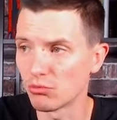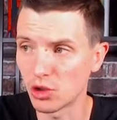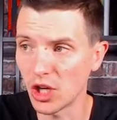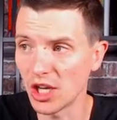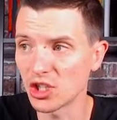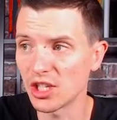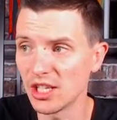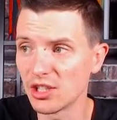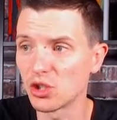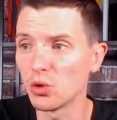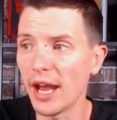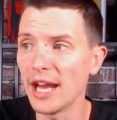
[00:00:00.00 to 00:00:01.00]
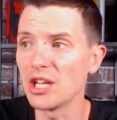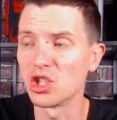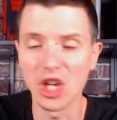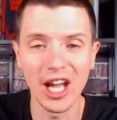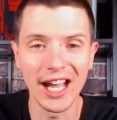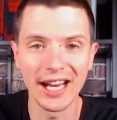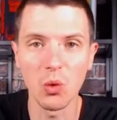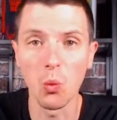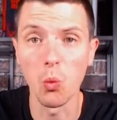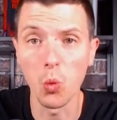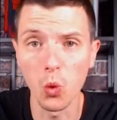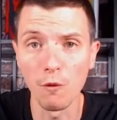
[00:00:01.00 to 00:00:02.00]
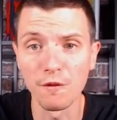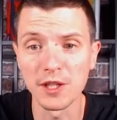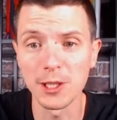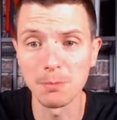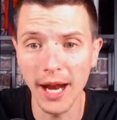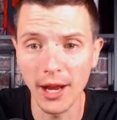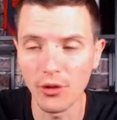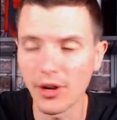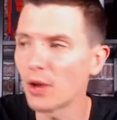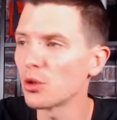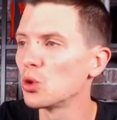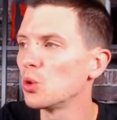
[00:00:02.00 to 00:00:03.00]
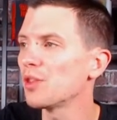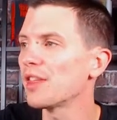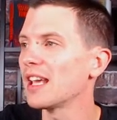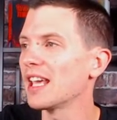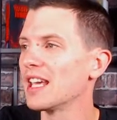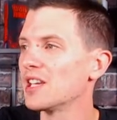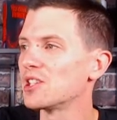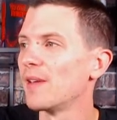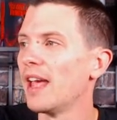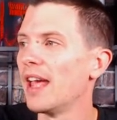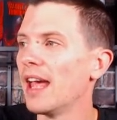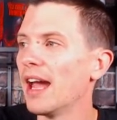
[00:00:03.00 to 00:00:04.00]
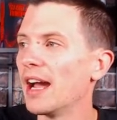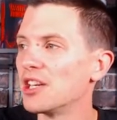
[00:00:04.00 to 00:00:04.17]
changed into a giant wolf spider. Now the cool thing is, a